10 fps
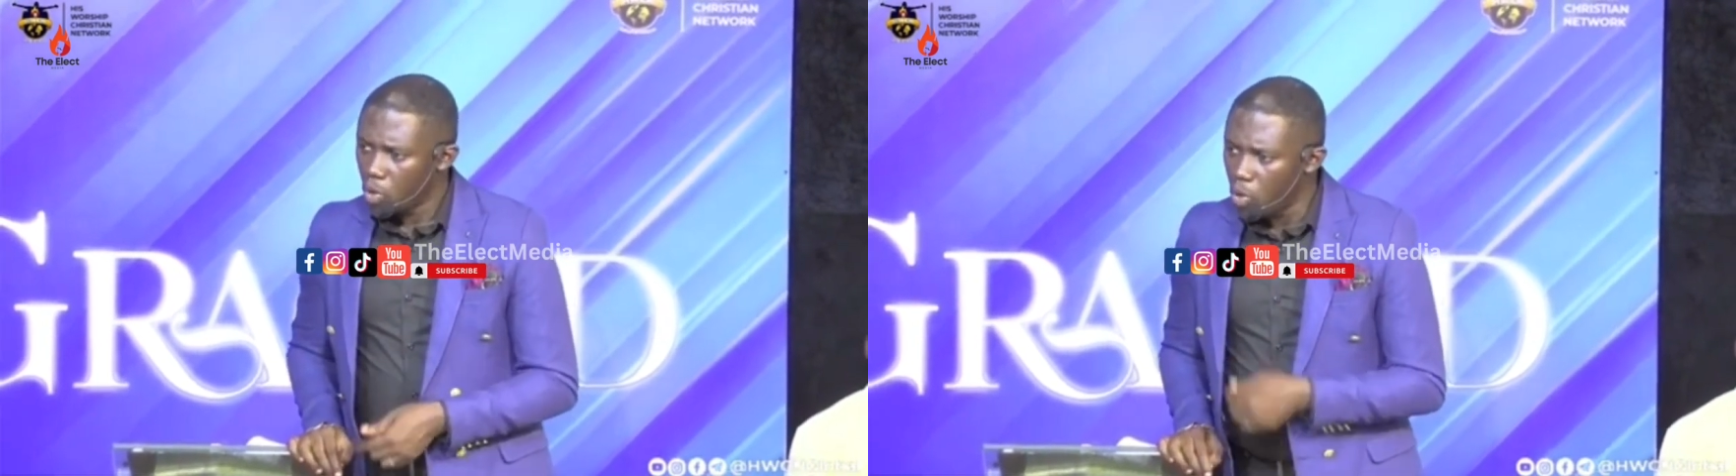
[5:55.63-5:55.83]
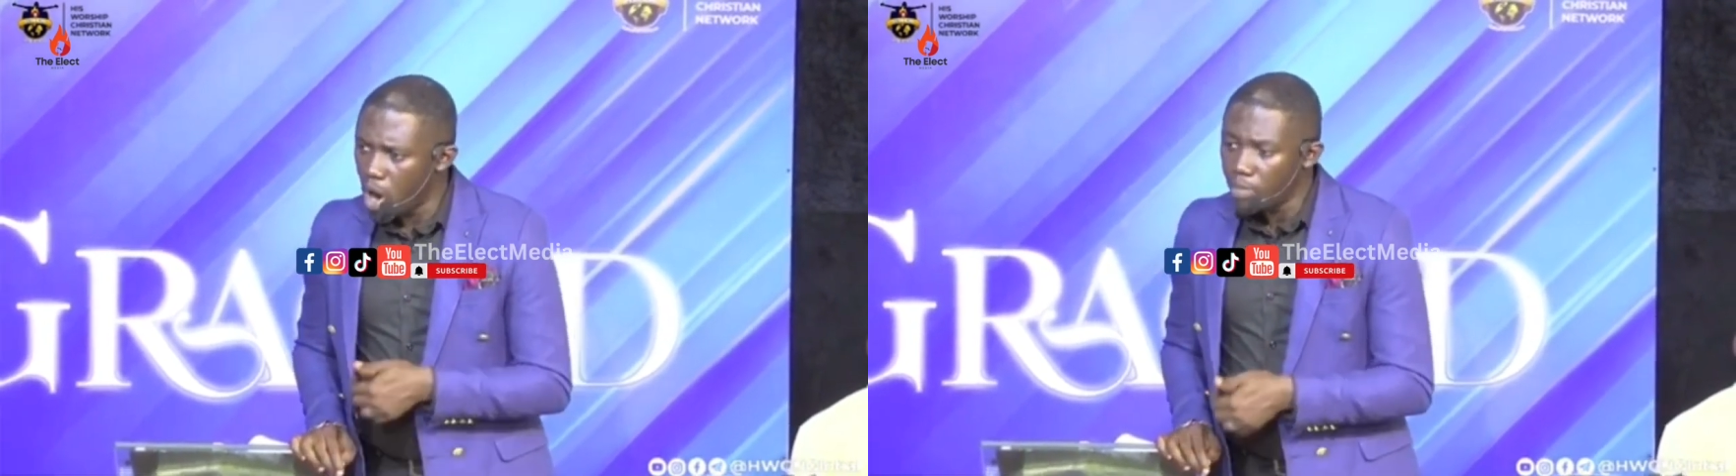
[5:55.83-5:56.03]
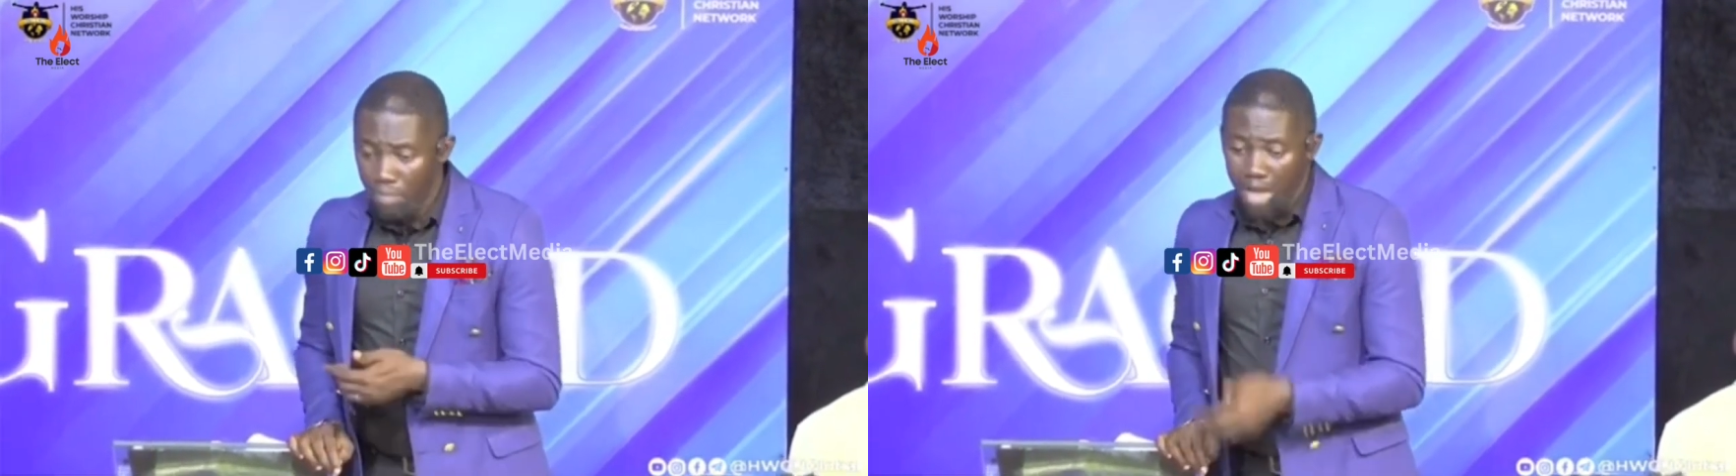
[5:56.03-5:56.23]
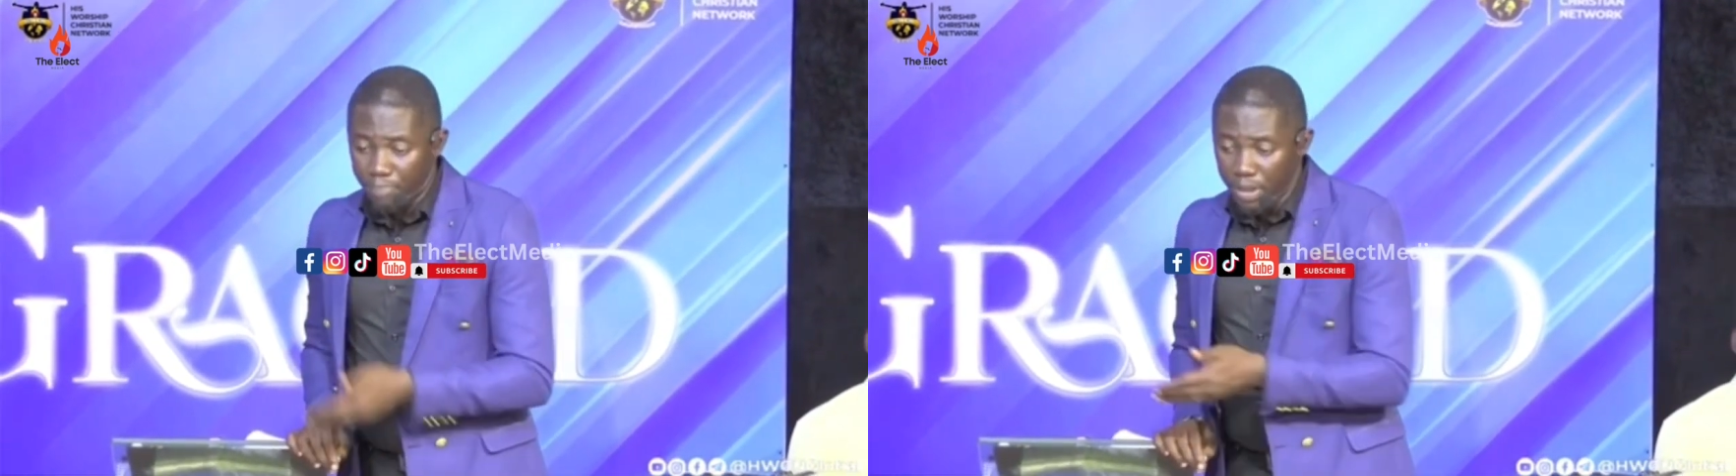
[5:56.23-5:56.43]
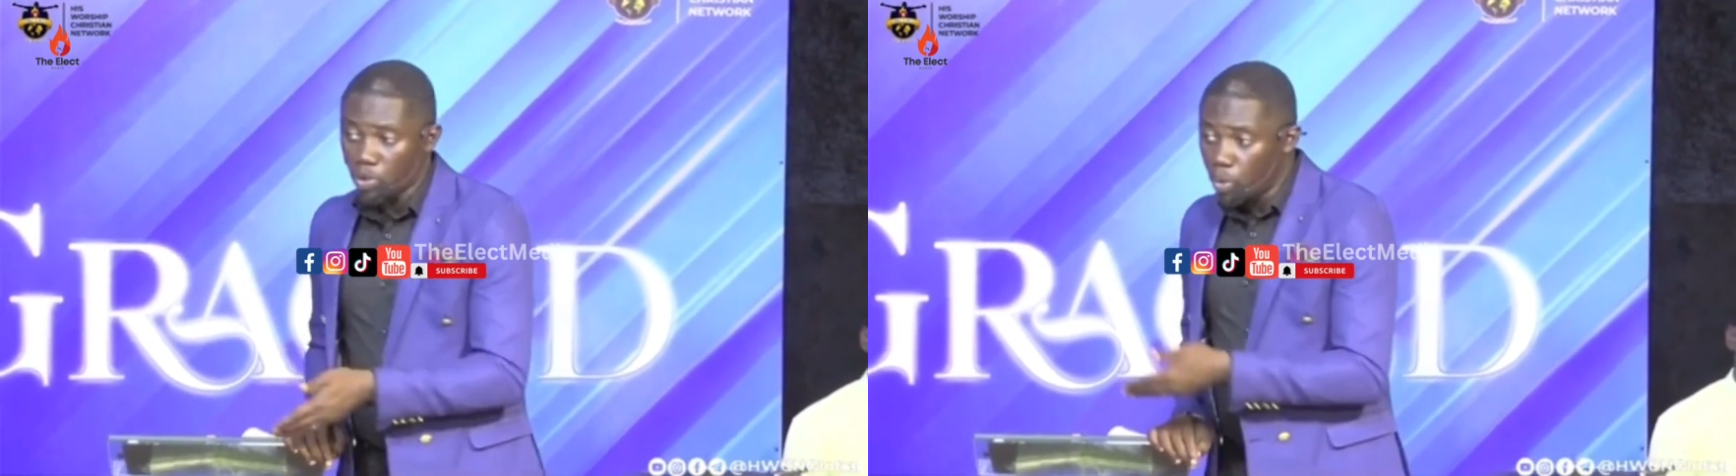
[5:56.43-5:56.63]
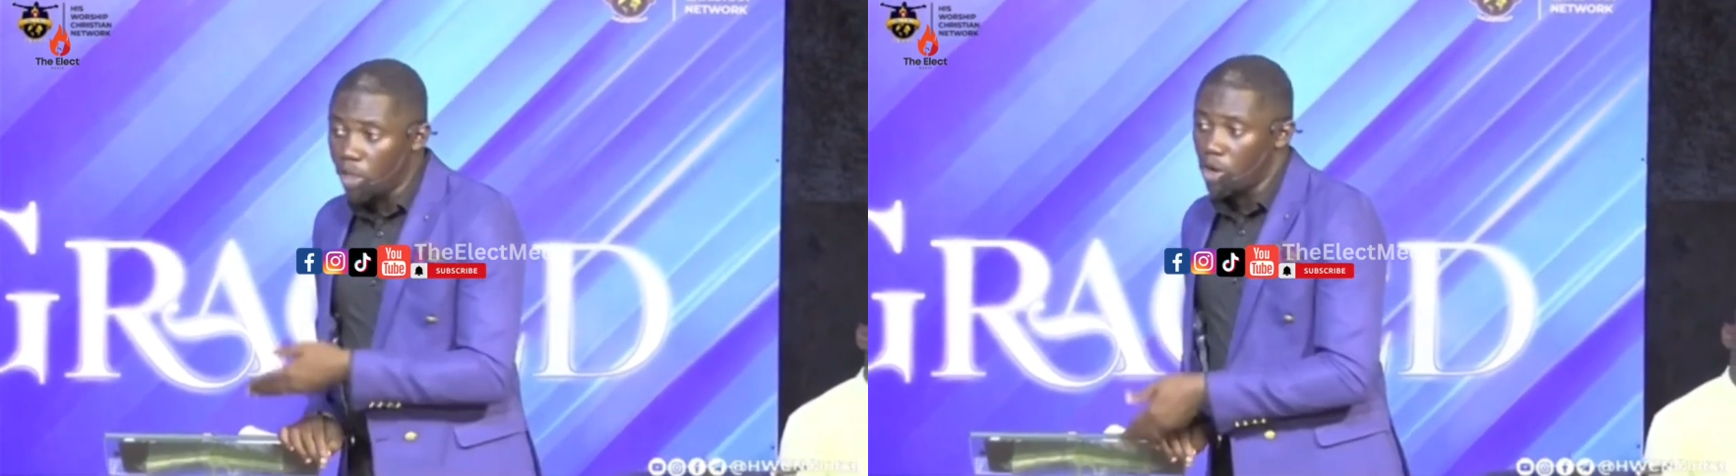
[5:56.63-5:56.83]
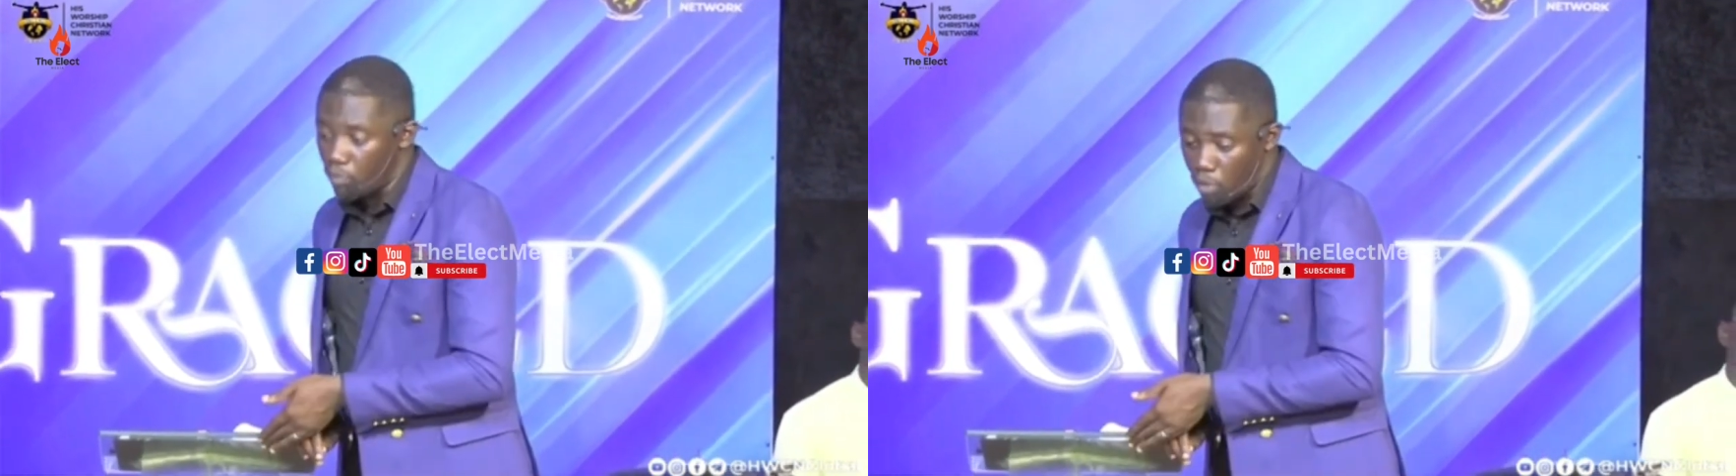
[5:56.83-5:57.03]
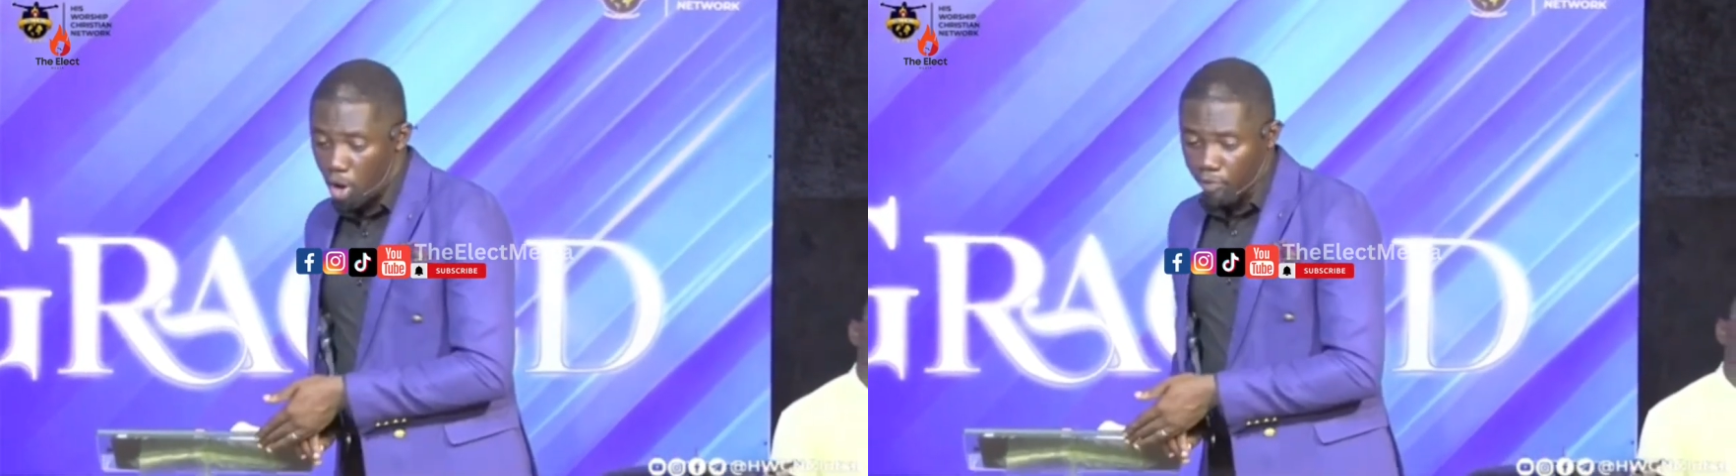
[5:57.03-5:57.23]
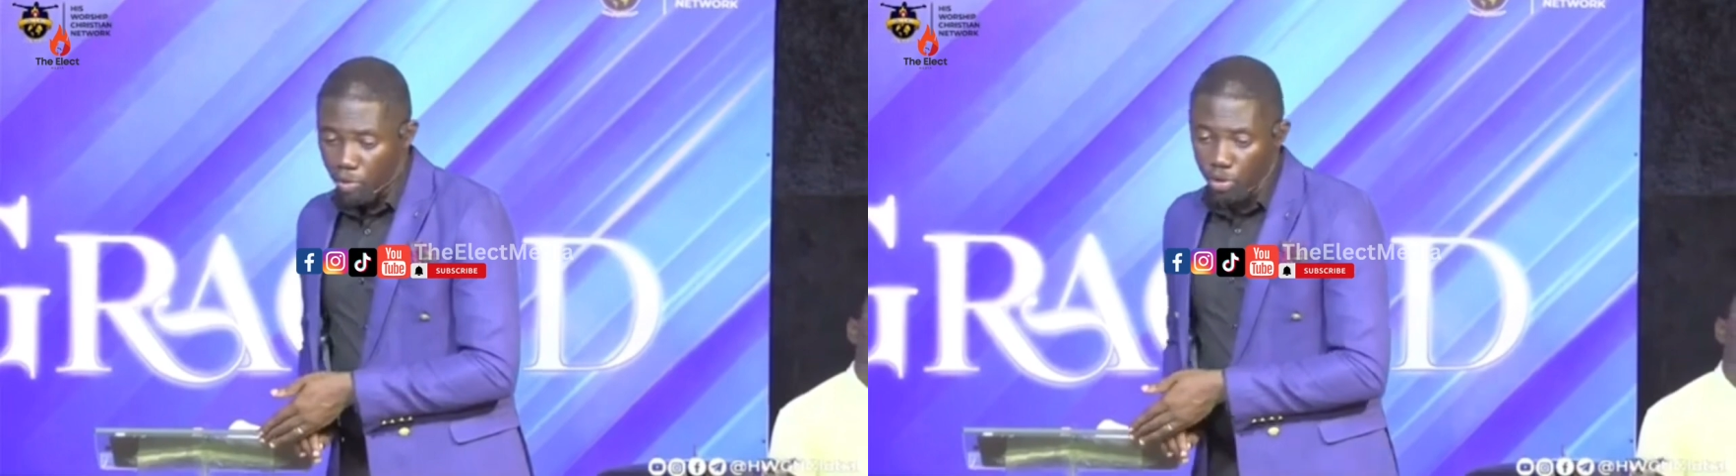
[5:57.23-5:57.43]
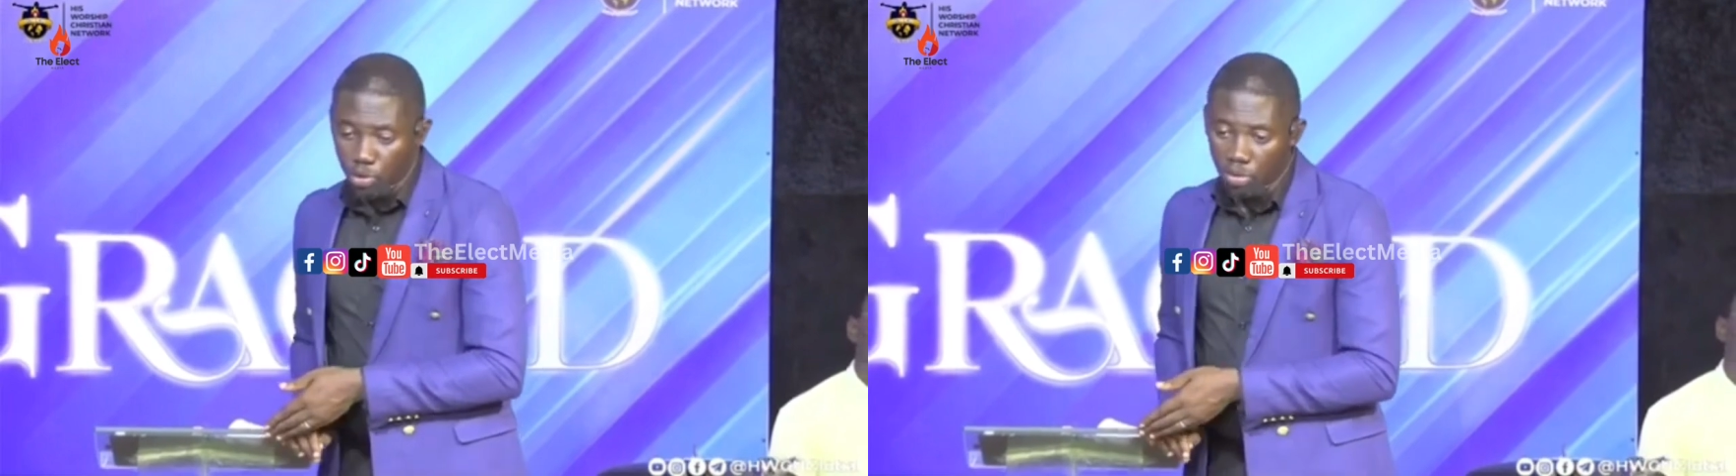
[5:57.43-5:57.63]
One might be the will of God
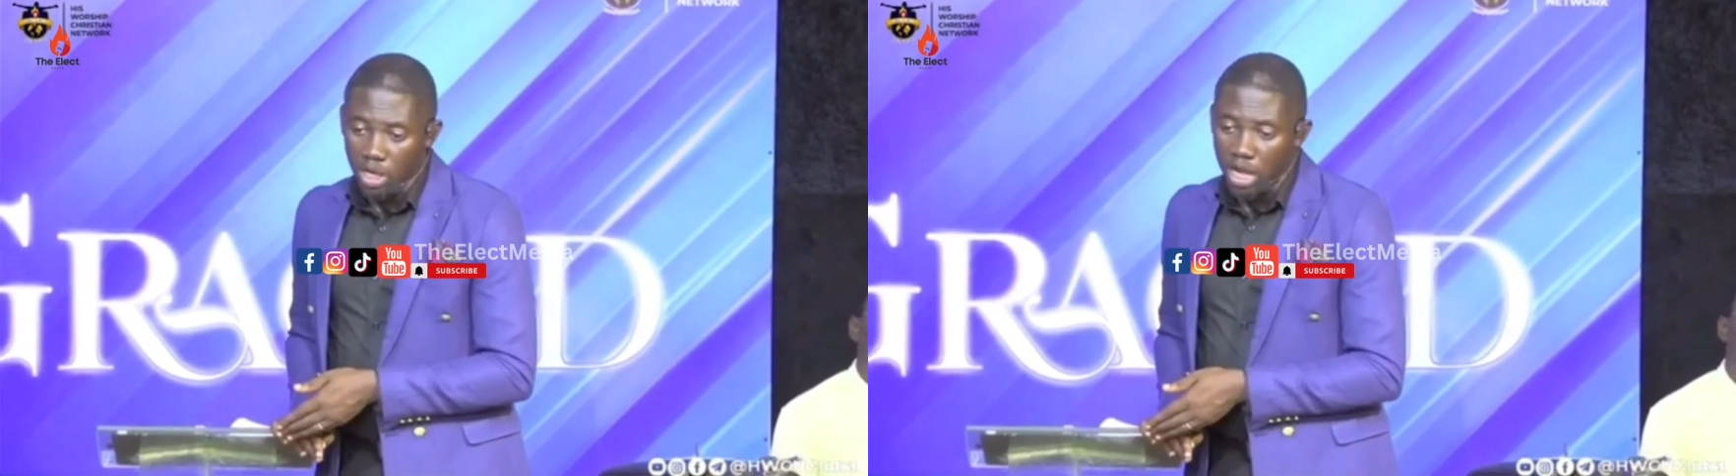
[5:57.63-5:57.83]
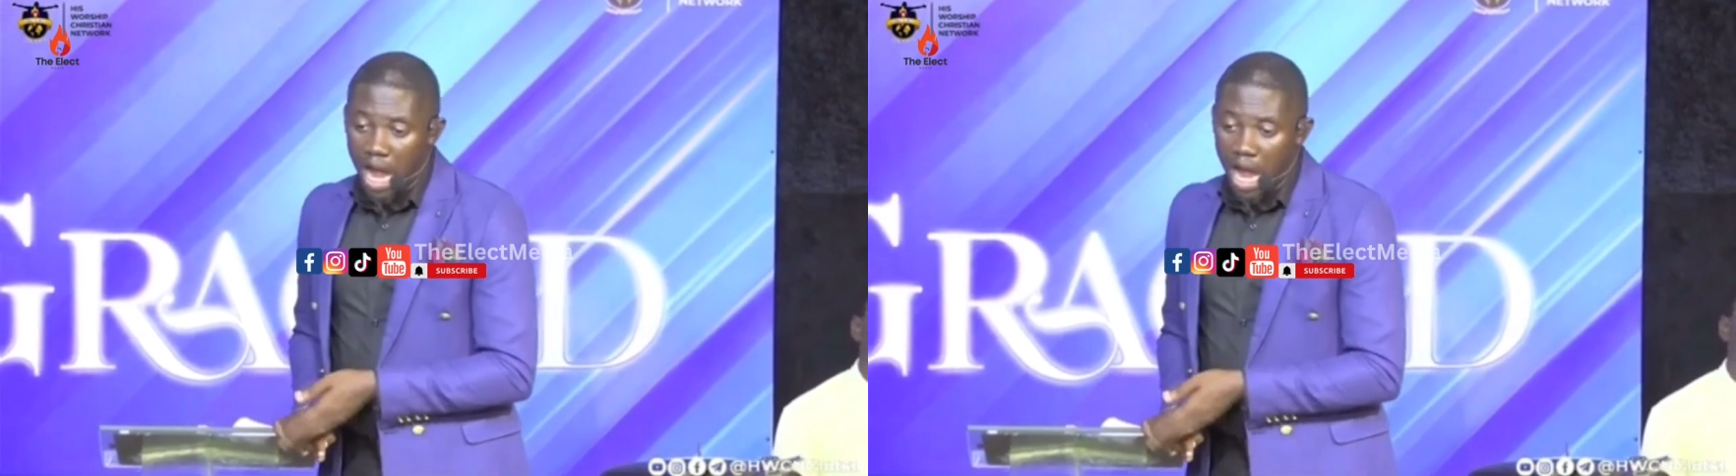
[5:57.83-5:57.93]
for you,